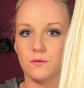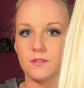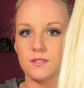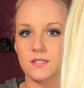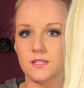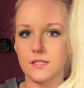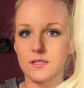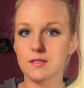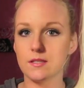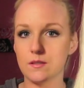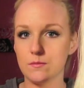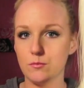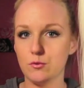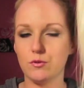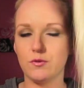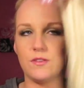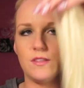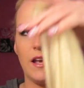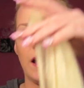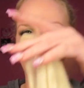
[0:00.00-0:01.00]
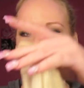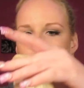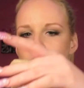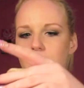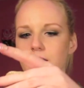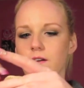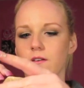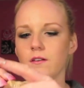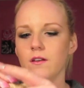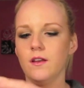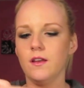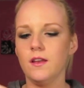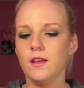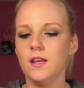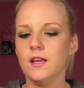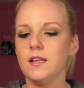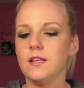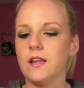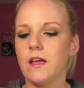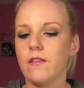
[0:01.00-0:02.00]
it's smoothed out now.
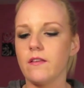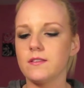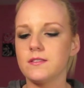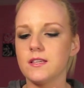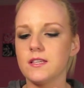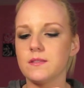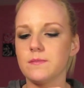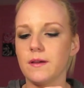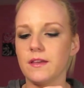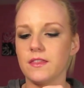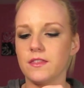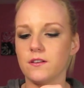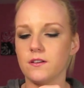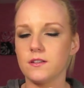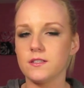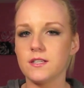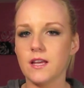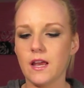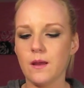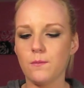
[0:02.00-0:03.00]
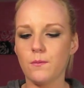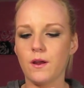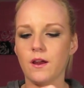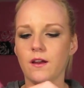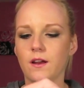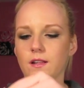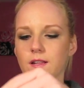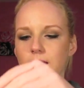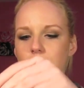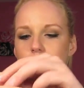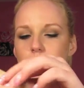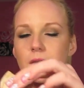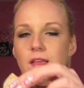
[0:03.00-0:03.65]
Now this is my 3rd time wearing them,